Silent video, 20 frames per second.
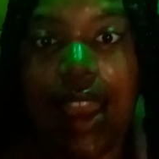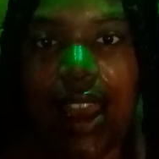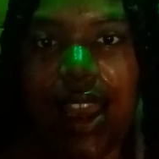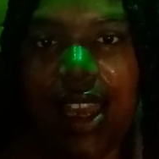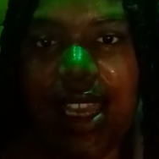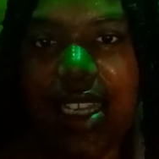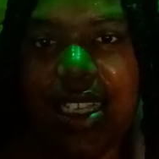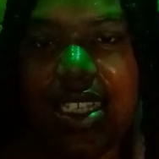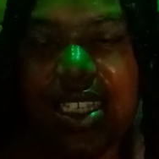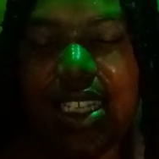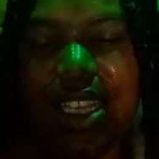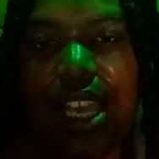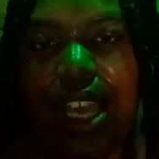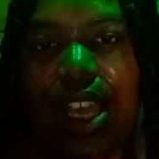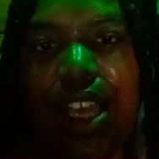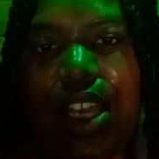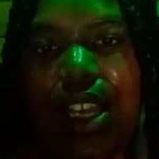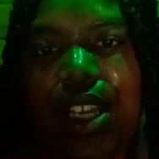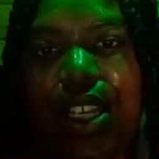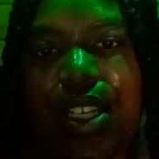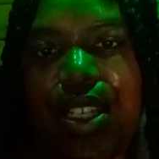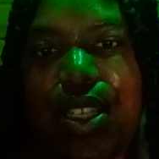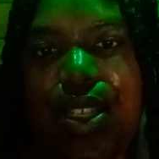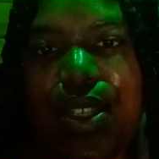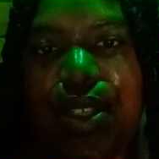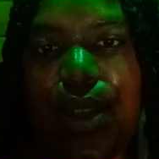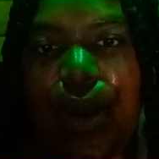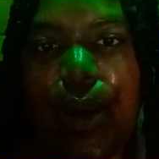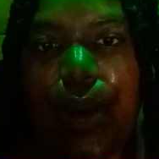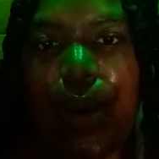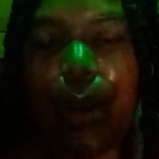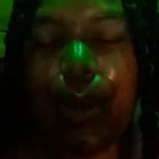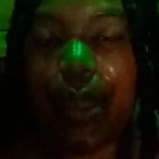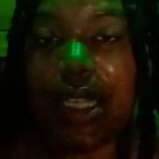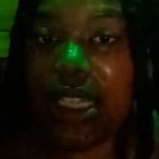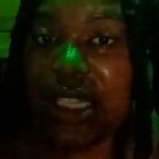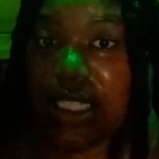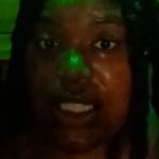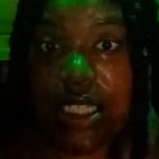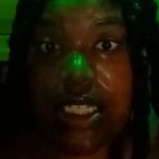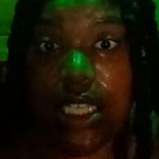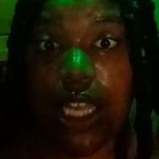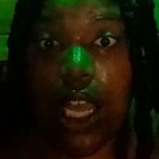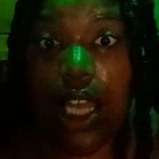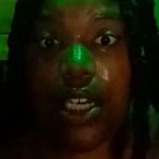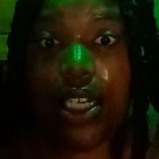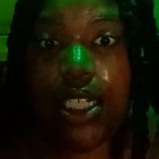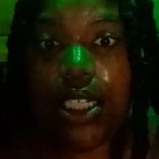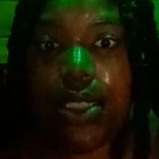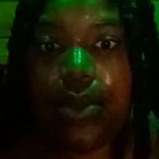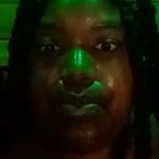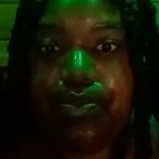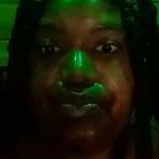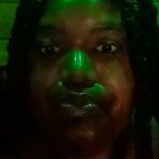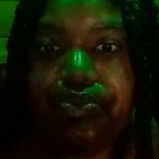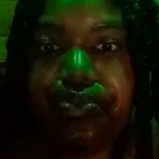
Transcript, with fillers: guys. So I'm in the sauna.